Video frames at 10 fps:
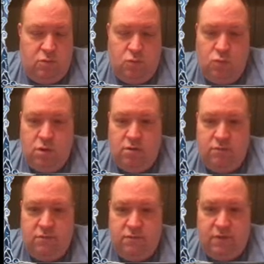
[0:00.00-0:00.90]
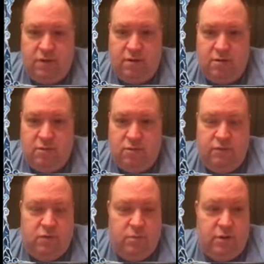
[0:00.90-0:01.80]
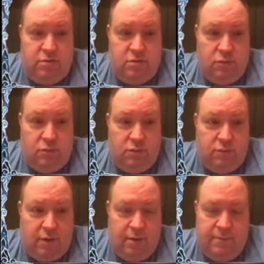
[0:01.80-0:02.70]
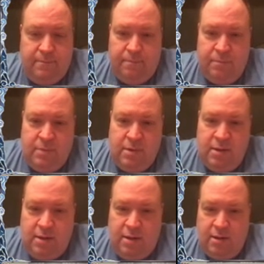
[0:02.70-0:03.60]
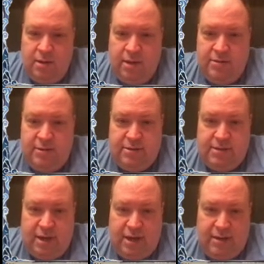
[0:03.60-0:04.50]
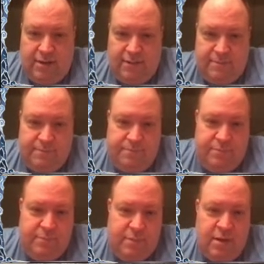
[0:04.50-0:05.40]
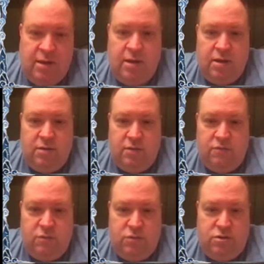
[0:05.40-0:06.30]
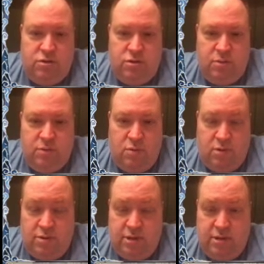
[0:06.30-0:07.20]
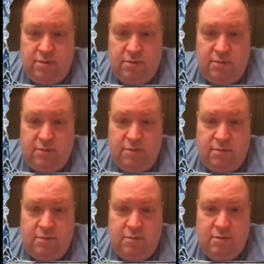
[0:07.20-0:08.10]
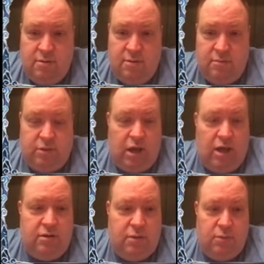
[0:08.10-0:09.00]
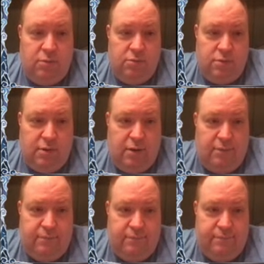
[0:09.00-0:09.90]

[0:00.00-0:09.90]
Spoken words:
one of your best tools, right? It's an attack that forces your opponent to either block the whole thing,